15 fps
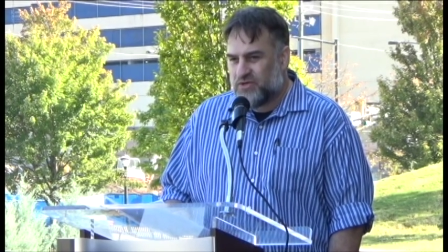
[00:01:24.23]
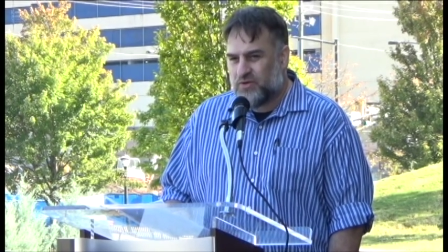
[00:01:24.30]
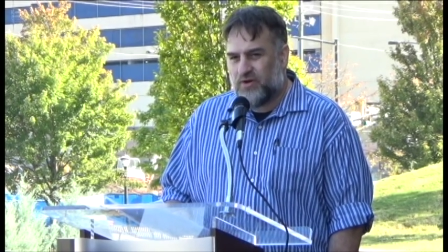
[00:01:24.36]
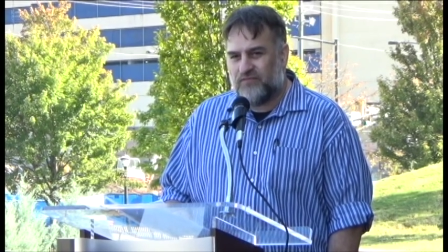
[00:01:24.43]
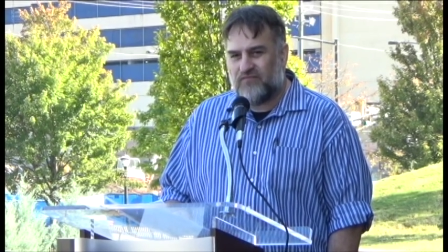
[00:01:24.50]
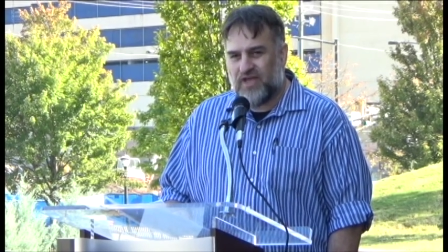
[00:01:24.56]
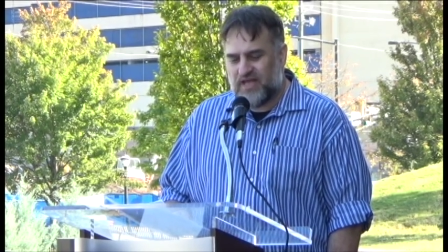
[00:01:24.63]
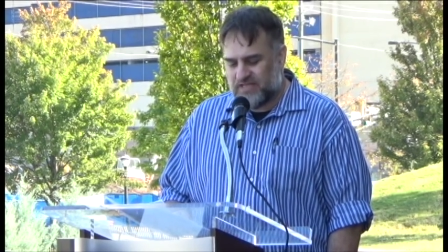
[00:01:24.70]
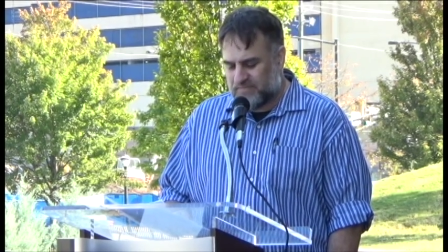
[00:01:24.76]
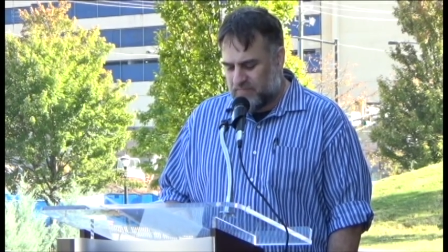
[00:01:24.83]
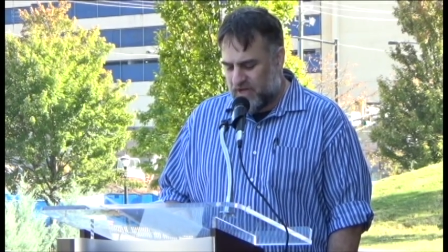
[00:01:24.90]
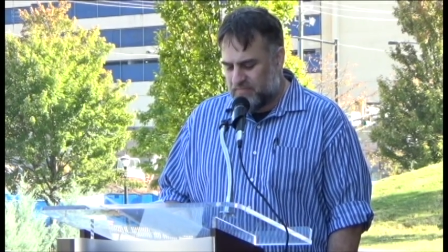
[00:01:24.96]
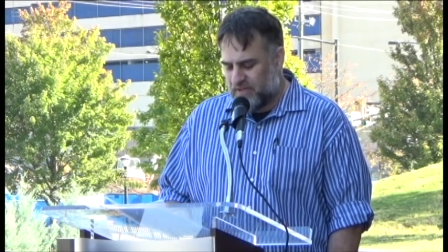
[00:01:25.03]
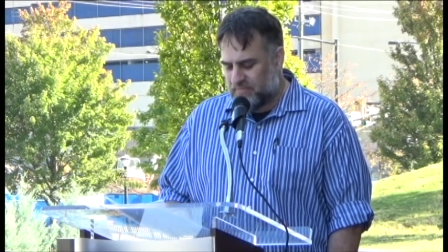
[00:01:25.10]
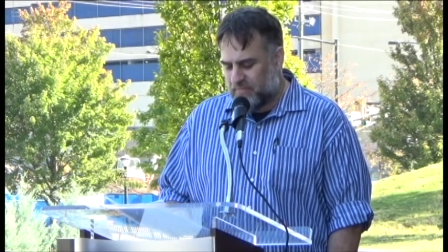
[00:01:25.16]
to advance
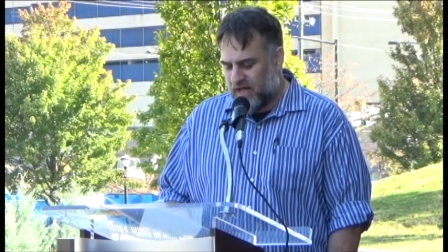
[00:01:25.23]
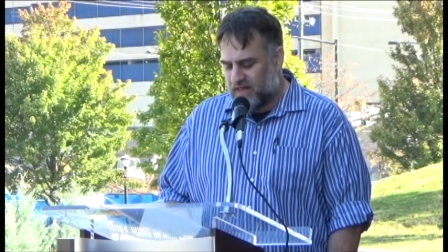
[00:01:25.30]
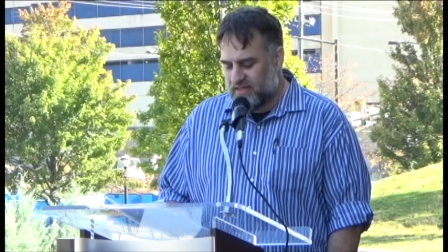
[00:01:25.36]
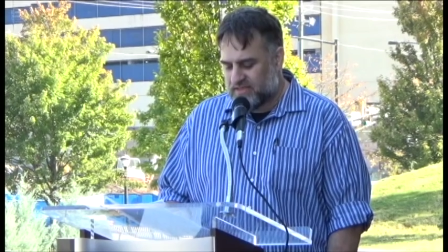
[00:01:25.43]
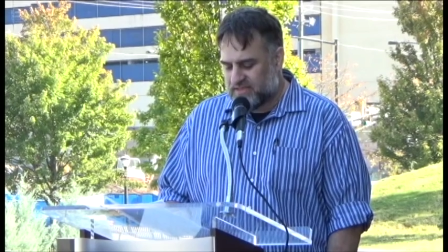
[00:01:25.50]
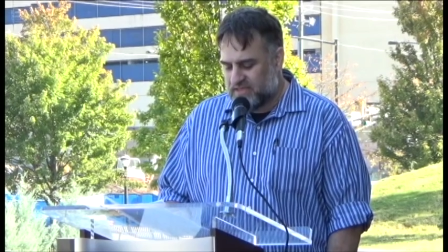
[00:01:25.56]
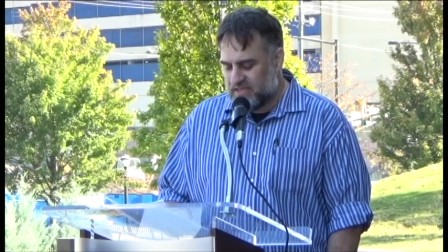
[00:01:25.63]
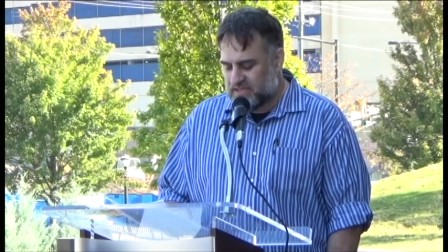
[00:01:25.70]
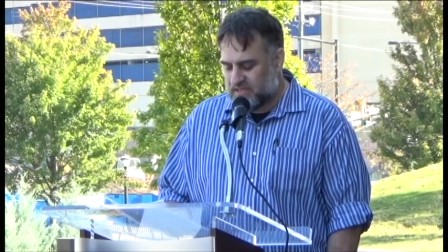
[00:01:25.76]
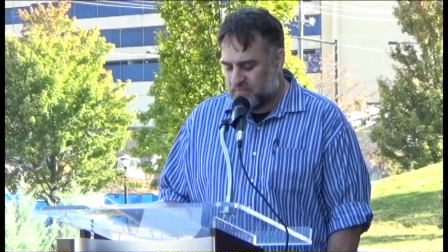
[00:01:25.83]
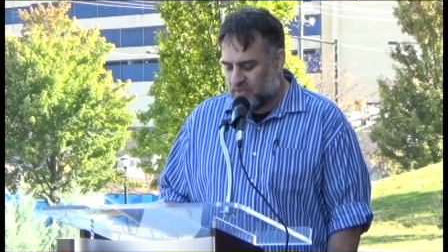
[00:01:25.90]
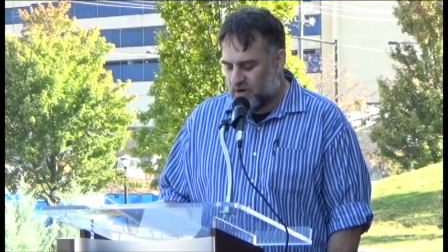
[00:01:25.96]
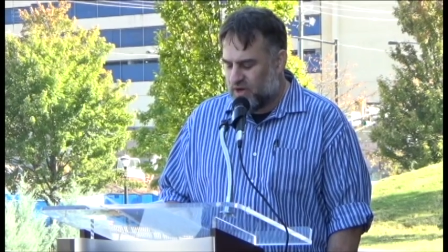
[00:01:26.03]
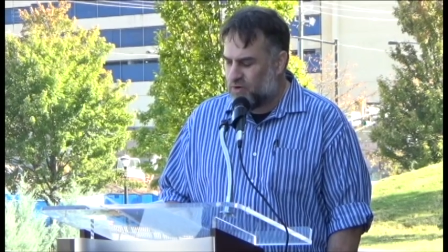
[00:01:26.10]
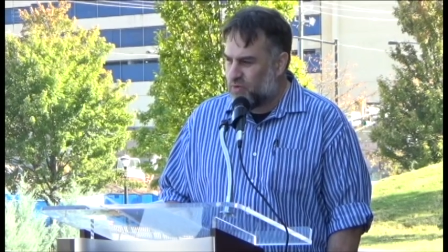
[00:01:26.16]
public policies
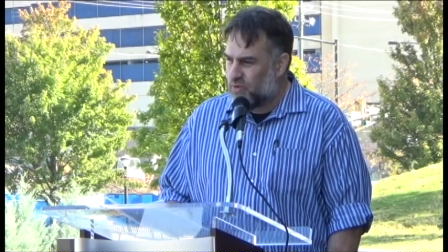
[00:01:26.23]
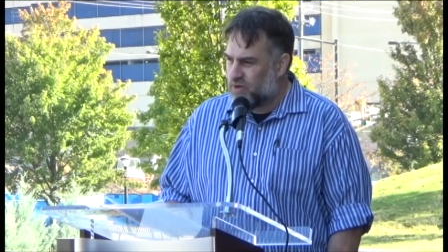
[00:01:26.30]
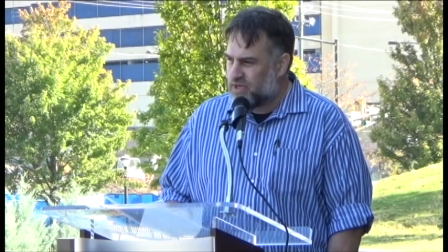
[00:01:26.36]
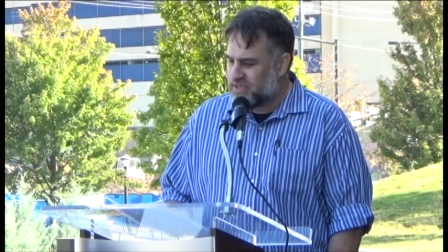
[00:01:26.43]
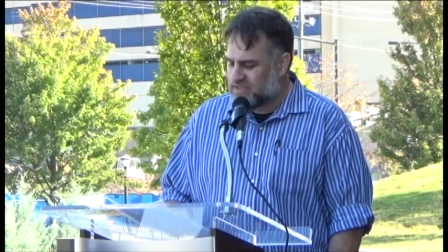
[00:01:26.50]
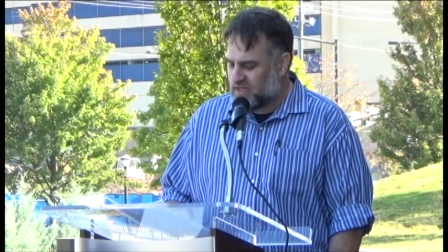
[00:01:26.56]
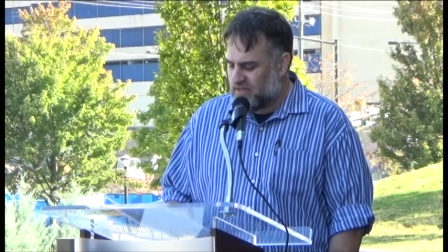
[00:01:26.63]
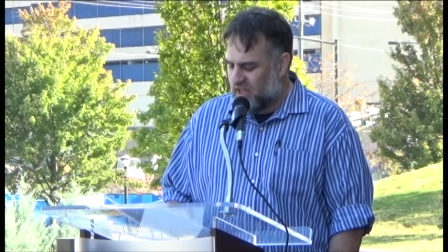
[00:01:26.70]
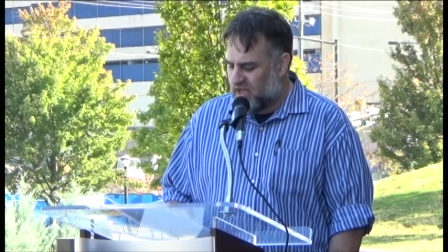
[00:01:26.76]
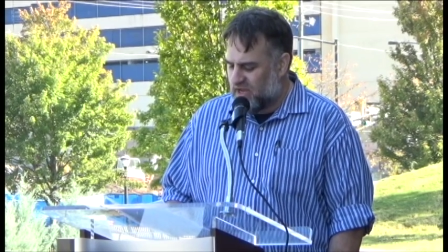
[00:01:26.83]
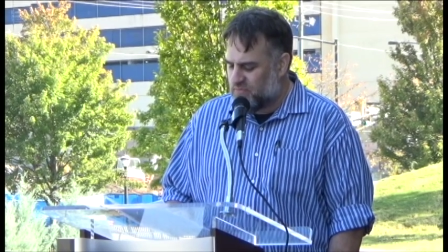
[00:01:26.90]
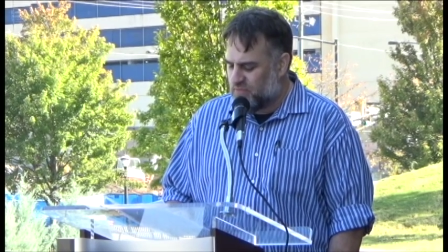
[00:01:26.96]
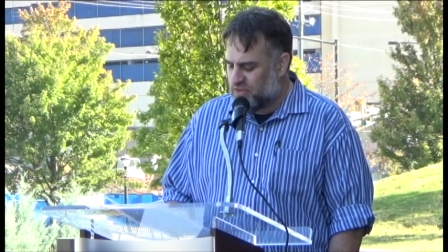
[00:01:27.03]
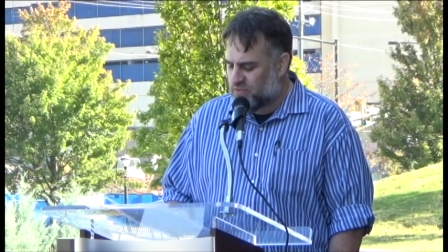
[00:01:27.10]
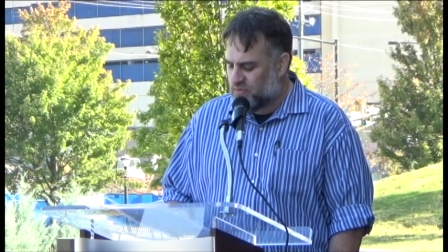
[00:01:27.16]
and priorities
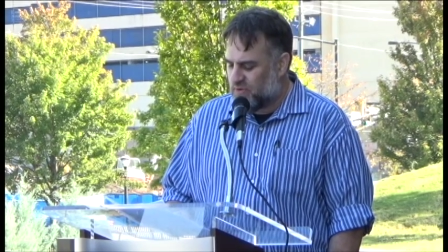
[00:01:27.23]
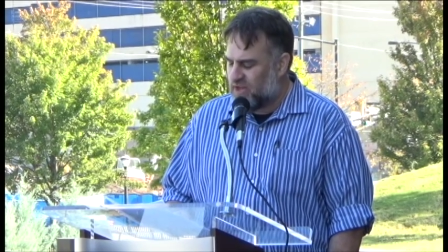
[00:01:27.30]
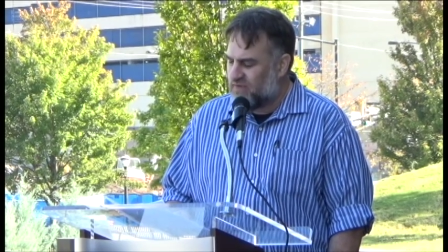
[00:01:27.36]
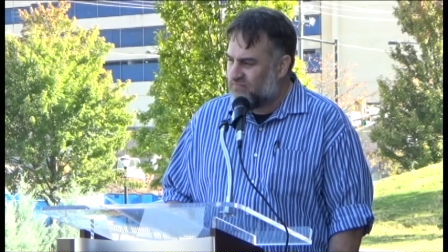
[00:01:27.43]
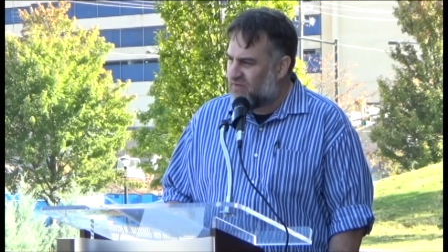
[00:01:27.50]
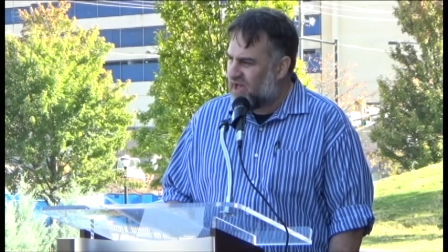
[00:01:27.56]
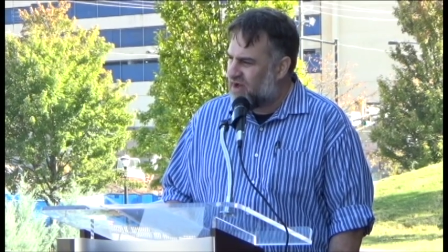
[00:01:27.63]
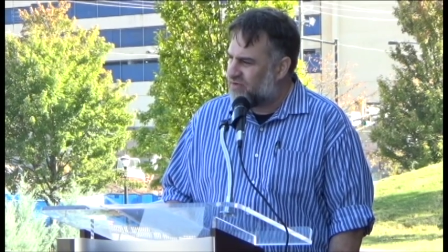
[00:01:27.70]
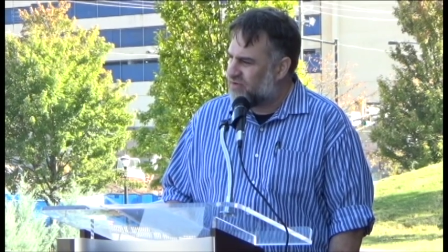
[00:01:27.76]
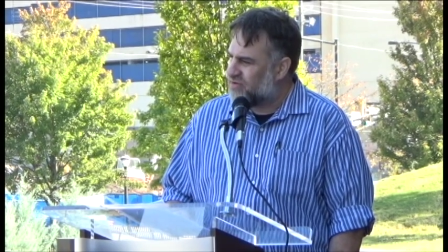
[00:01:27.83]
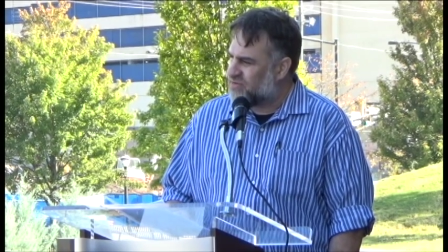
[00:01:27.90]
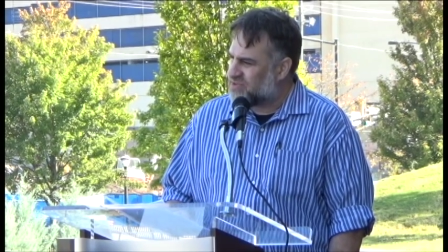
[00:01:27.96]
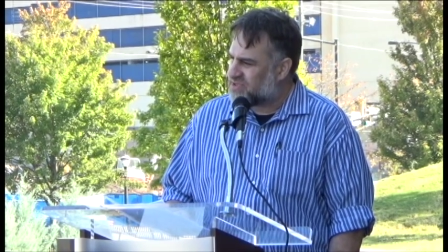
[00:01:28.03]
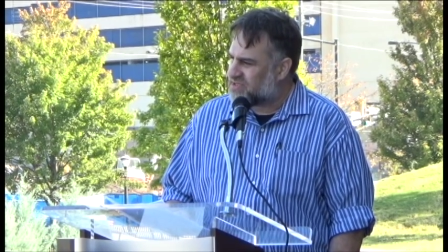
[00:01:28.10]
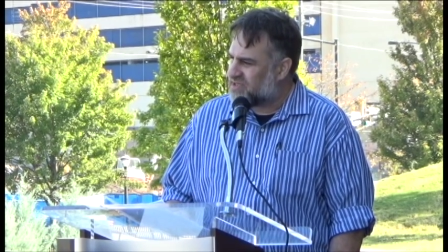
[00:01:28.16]
aligned with green
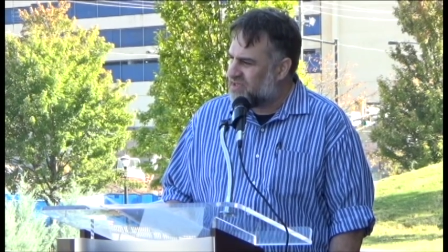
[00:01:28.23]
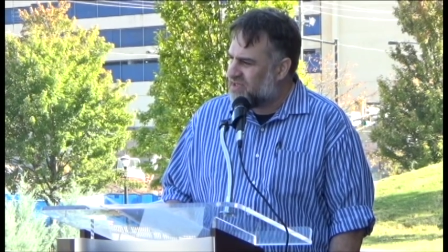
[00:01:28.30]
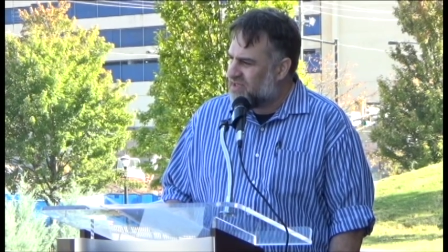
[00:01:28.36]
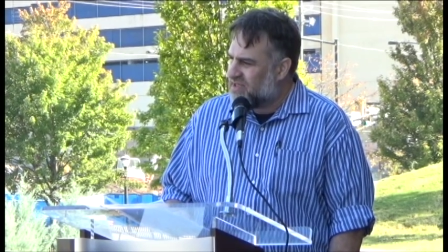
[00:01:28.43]
values,